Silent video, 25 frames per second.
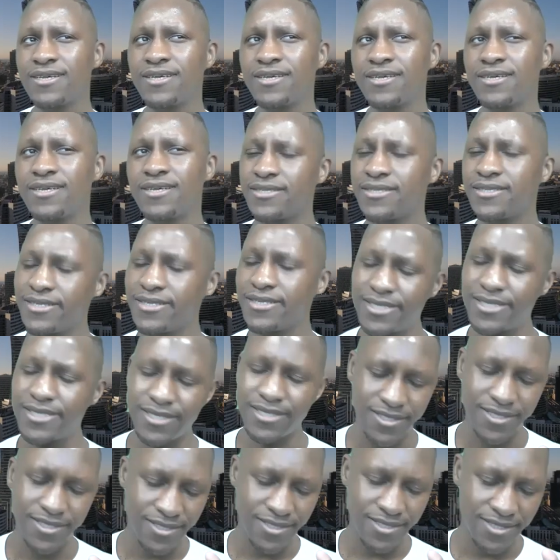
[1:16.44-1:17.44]
This
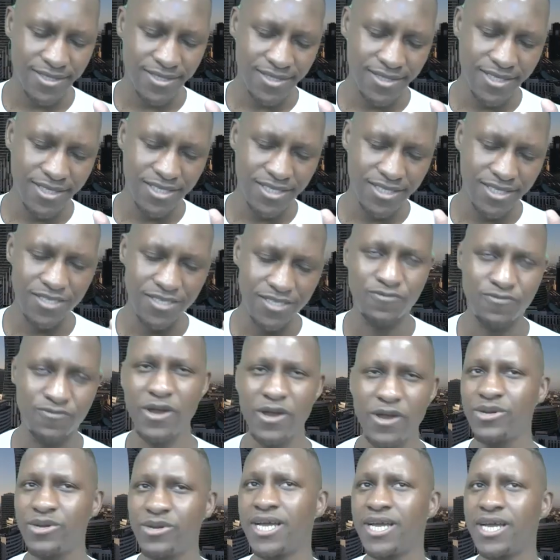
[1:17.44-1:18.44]
is
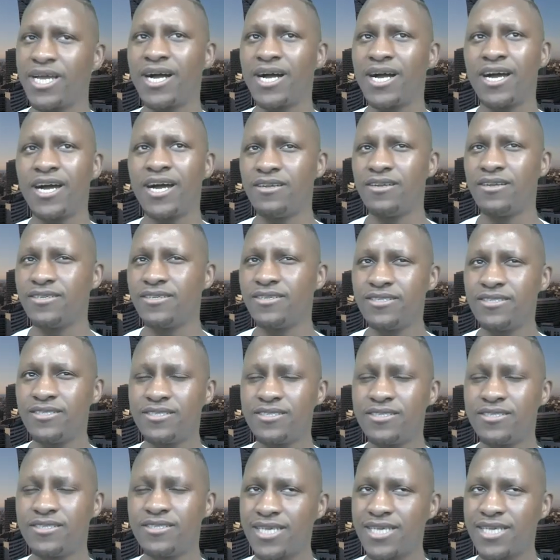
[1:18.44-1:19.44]
very odd.
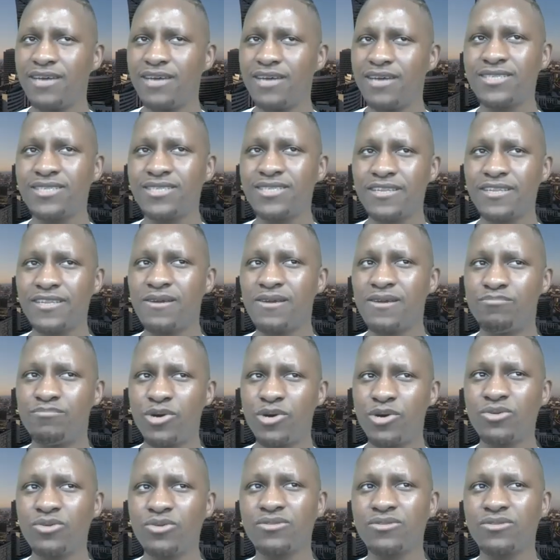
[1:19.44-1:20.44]
It sounds like they're
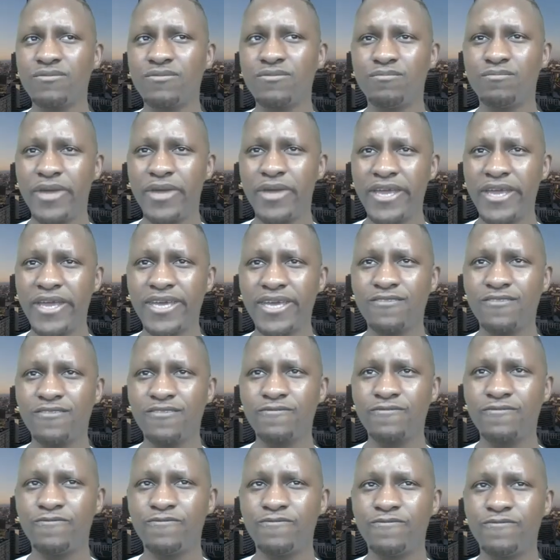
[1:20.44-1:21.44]
both
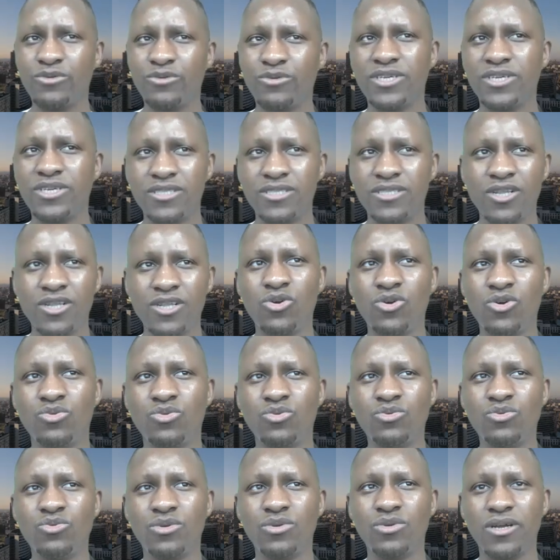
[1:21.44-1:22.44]
making very
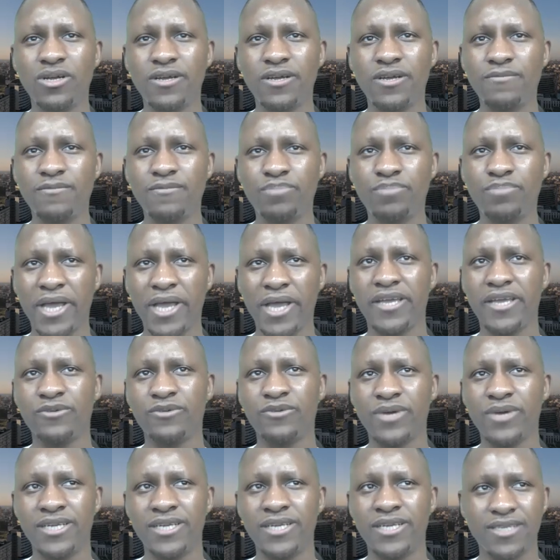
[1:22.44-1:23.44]
low pay
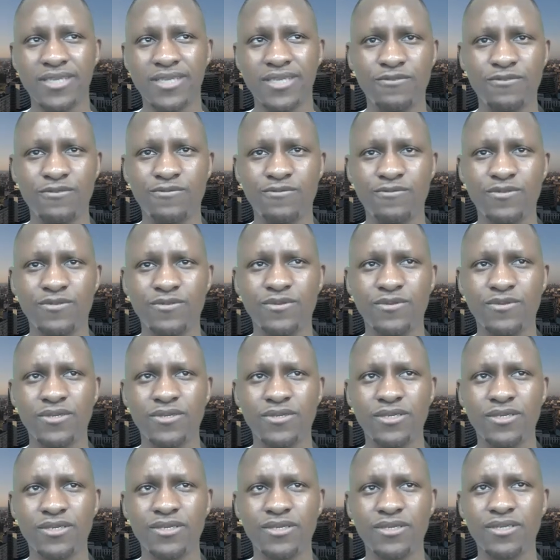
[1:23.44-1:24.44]
right now.
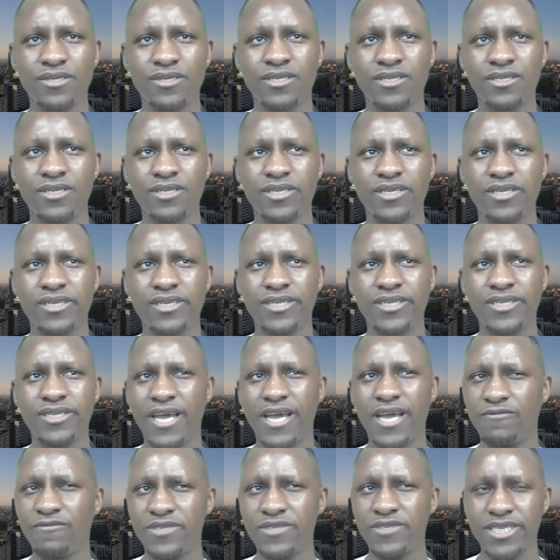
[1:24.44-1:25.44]
And they're
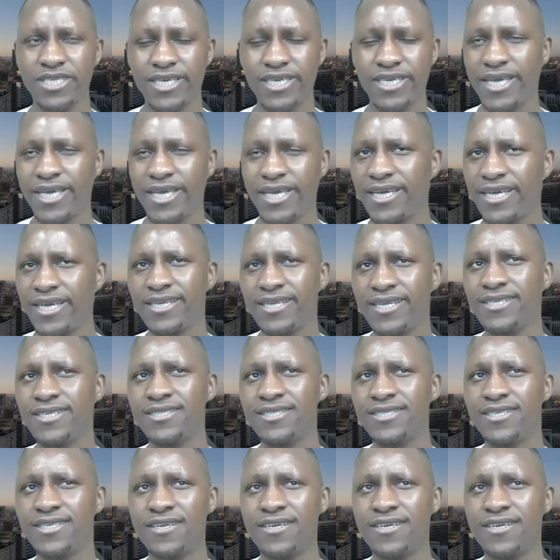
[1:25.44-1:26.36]
having a kid, and